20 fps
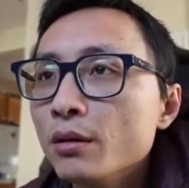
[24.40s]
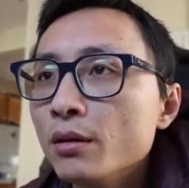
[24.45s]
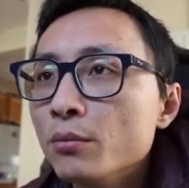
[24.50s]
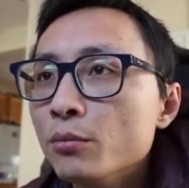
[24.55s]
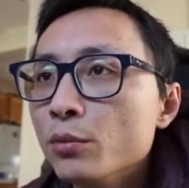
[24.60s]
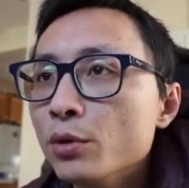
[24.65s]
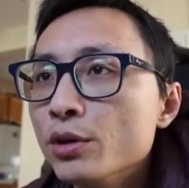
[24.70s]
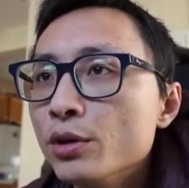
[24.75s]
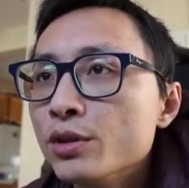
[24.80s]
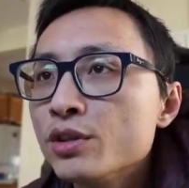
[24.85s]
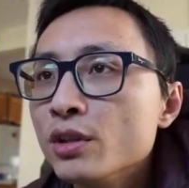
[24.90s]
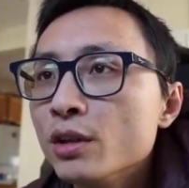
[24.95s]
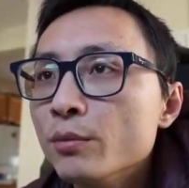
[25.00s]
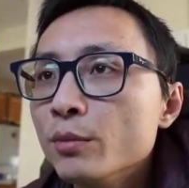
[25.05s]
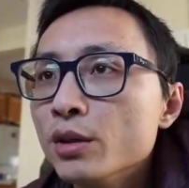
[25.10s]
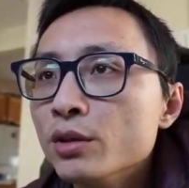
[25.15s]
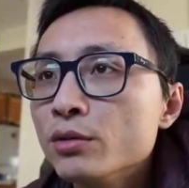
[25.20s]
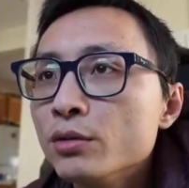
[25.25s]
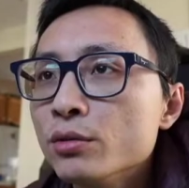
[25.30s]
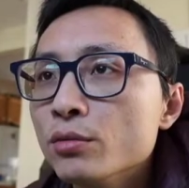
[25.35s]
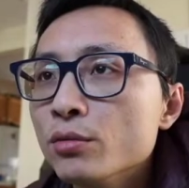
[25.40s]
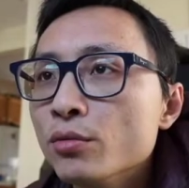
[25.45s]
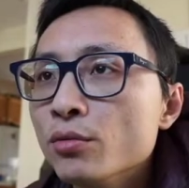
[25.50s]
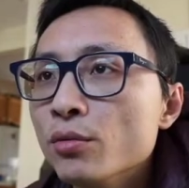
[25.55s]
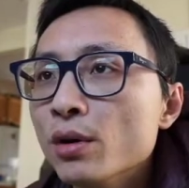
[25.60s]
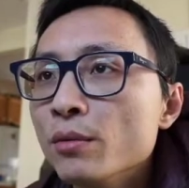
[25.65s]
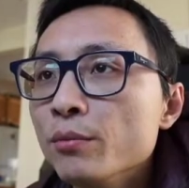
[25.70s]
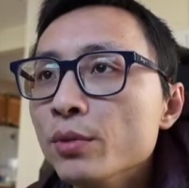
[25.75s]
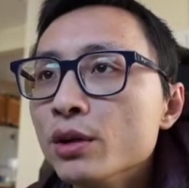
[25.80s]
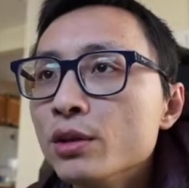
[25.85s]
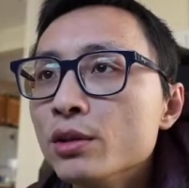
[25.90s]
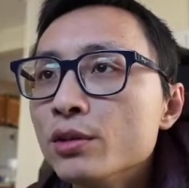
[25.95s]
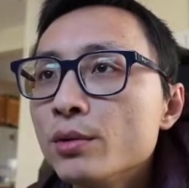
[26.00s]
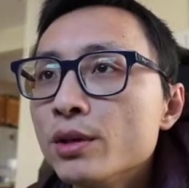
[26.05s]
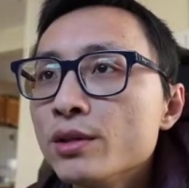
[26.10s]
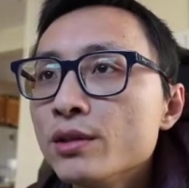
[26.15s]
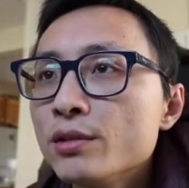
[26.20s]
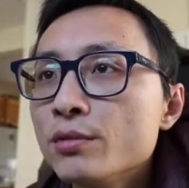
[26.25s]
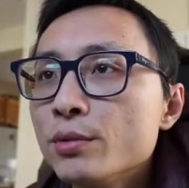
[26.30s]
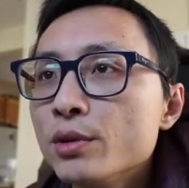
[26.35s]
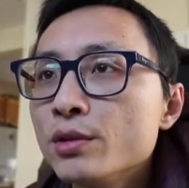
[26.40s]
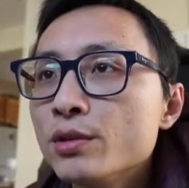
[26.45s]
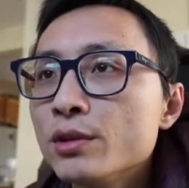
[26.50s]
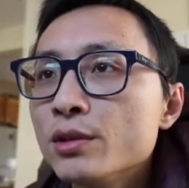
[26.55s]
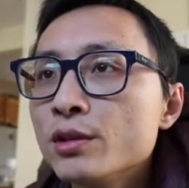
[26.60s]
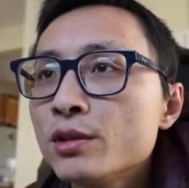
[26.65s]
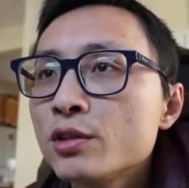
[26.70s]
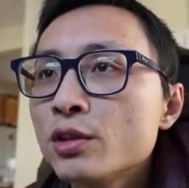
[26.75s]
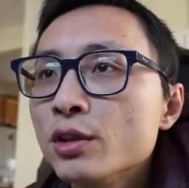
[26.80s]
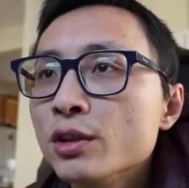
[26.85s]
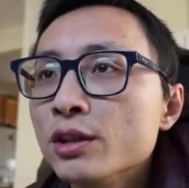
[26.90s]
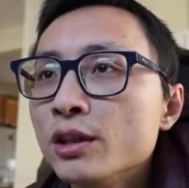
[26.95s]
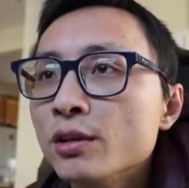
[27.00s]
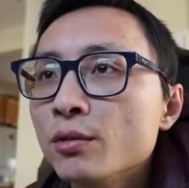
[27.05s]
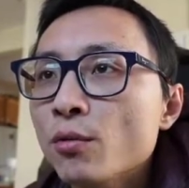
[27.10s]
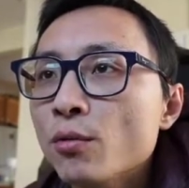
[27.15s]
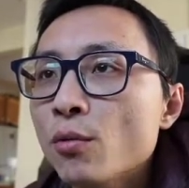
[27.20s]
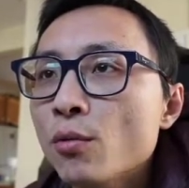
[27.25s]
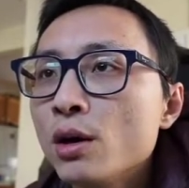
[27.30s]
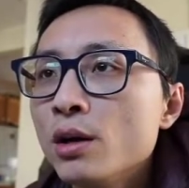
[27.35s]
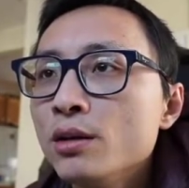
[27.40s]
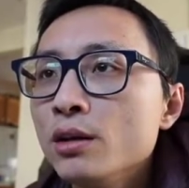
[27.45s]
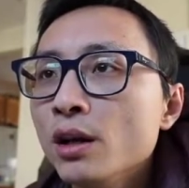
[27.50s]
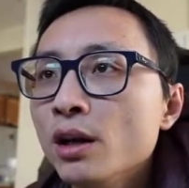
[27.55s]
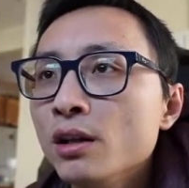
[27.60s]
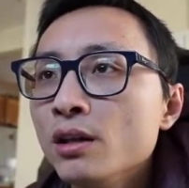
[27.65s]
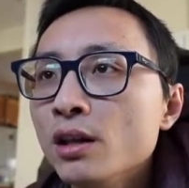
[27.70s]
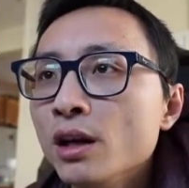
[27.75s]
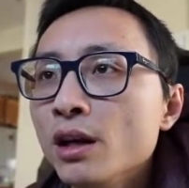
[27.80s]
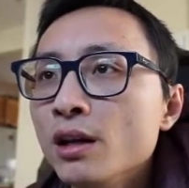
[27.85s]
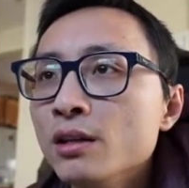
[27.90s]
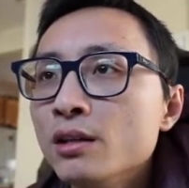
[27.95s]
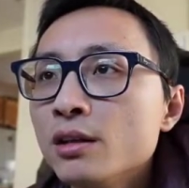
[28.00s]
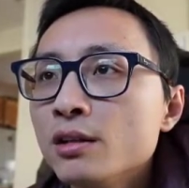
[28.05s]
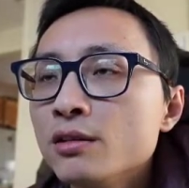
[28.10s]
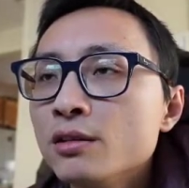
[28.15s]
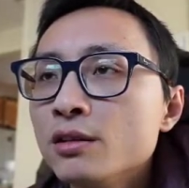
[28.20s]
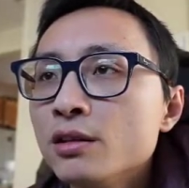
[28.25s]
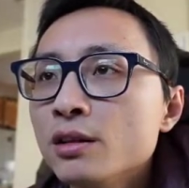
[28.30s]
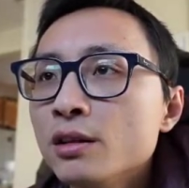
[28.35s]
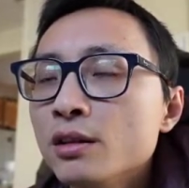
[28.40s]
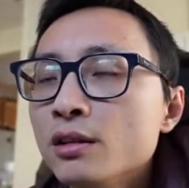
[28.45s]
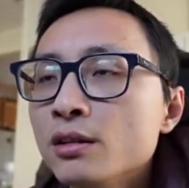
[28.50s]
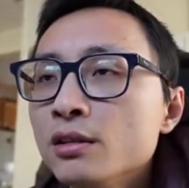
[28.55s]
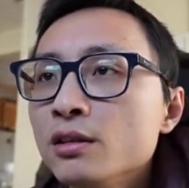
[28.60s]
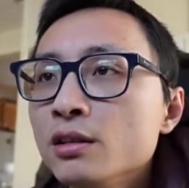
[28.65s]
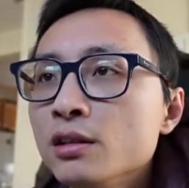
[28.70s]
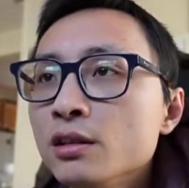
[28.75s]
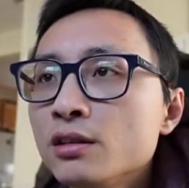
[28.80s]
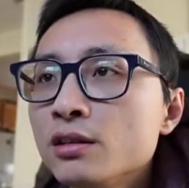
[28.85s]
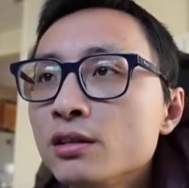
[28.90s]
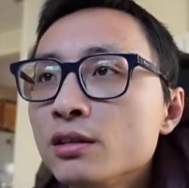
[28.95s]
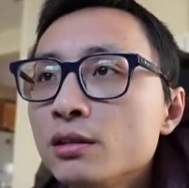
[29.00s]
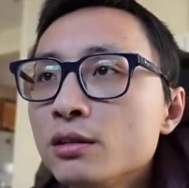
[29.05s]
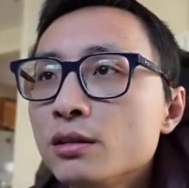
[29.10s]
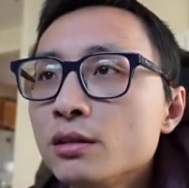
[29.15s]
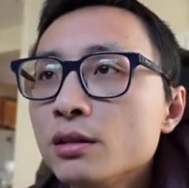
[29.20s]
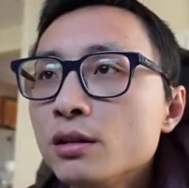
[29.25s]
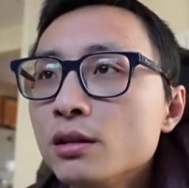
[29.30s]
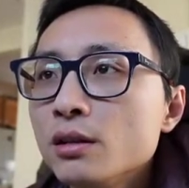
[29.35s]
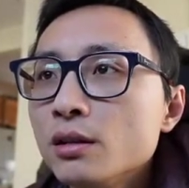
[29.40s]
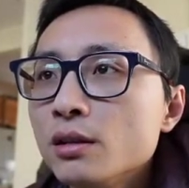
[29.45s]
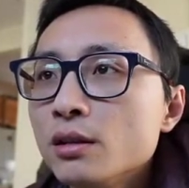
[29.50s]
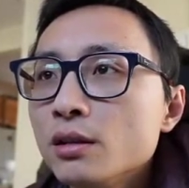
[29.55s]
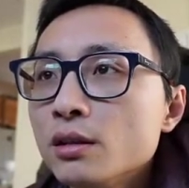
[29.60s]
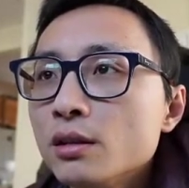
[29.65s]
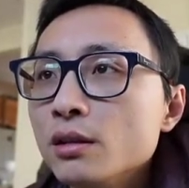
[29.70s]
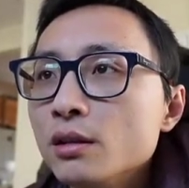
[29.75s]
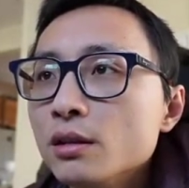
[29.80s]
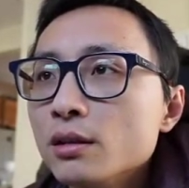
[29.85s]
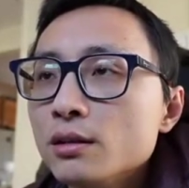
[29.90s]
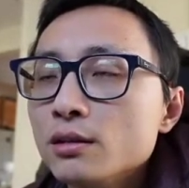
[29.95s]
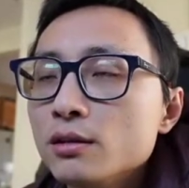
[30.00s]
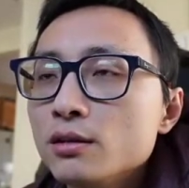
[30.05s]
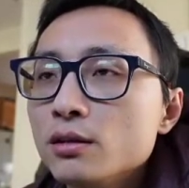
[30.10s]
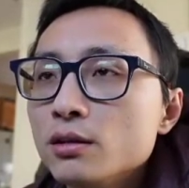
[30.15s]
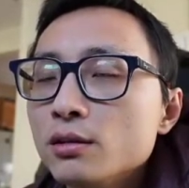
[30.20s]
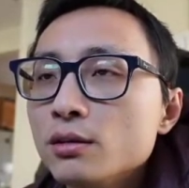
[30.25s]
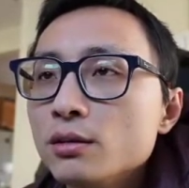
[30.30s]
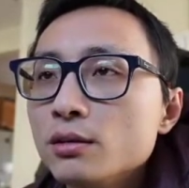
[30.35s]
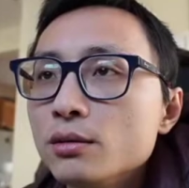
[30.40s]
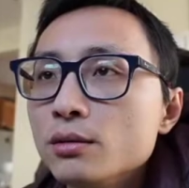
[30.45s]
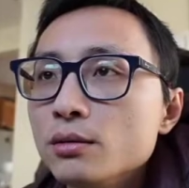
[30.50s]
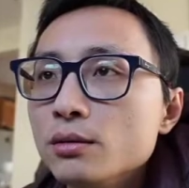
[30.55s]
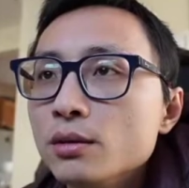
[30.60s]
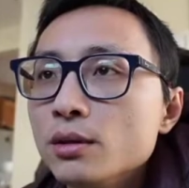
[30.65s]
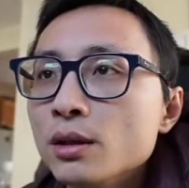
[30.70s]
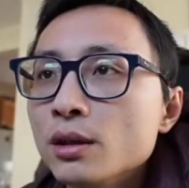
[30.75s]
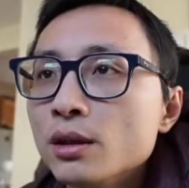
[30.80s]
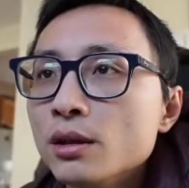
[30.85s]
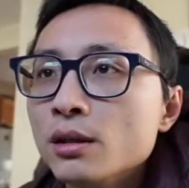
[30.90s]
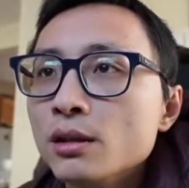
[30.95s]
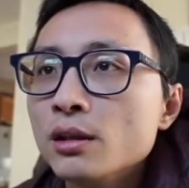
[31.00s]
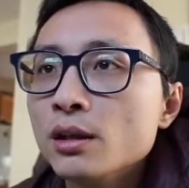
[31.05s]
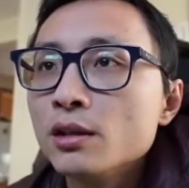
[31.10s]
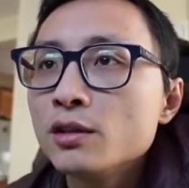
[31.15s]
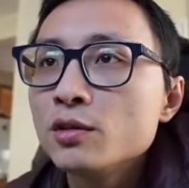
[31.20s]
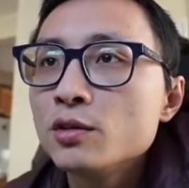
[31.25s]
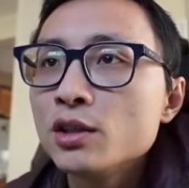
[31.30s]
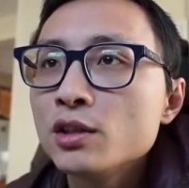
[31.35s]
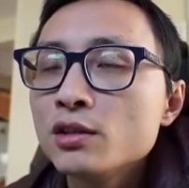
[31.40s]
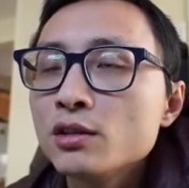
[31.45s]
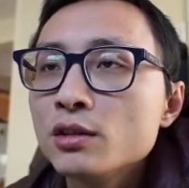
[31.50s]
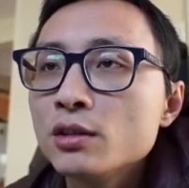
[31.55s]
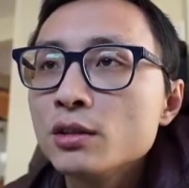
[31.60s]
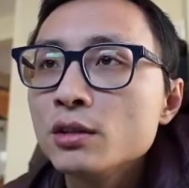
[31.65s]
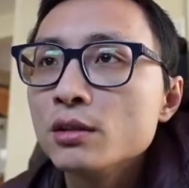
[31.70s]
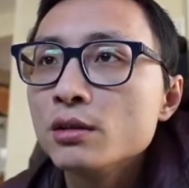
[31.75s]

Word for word: merge them into one bigger ones with starting at 1 and end at 6. So that's just